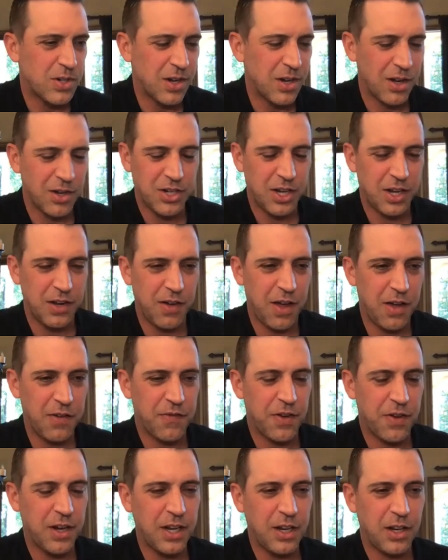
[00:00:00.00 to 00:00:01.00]
tell you a
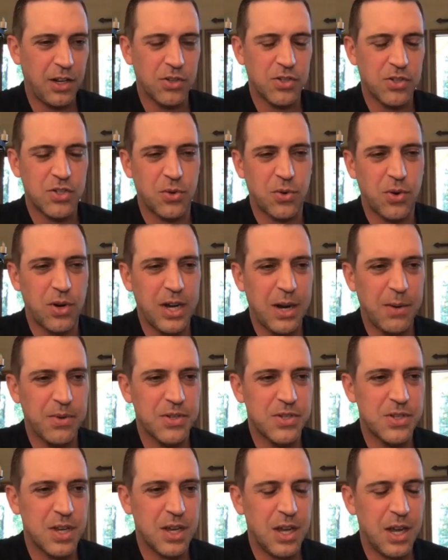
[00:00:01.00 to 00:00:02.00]
funny little story. I
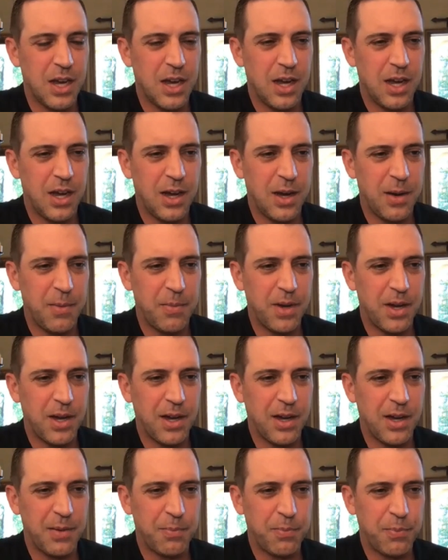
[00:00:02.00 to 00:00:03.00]
was
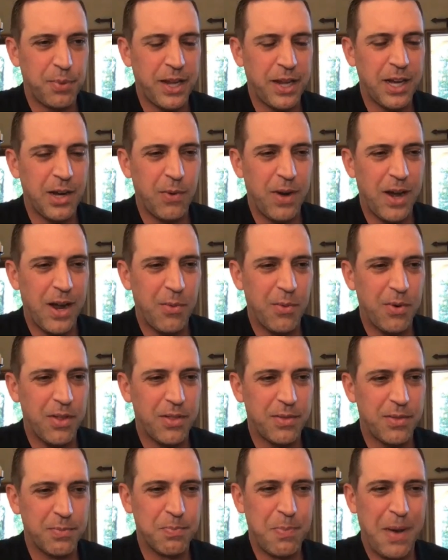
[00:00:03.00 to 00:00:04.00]
playing around
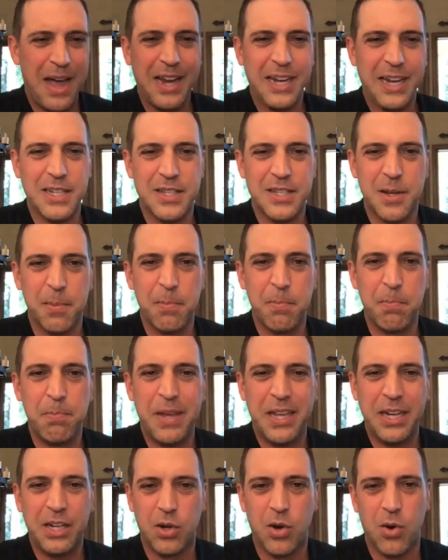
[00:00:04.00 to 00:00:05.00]
with buying some
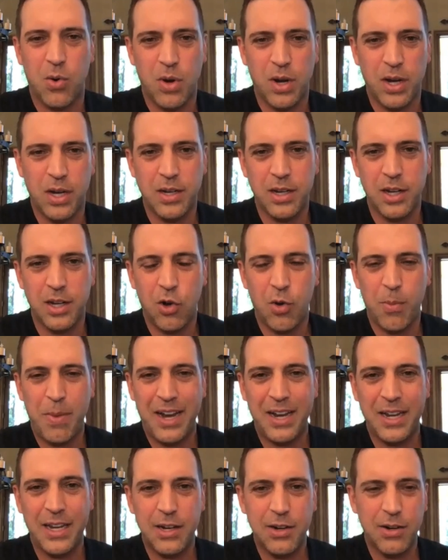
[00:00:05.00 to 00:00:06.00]
Bitcoin,
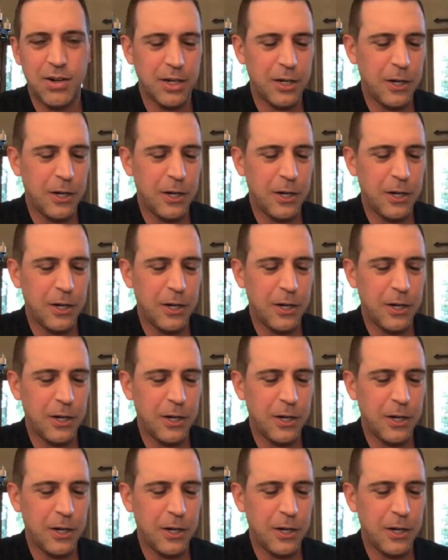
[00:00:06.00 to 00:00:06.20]
about a year ago.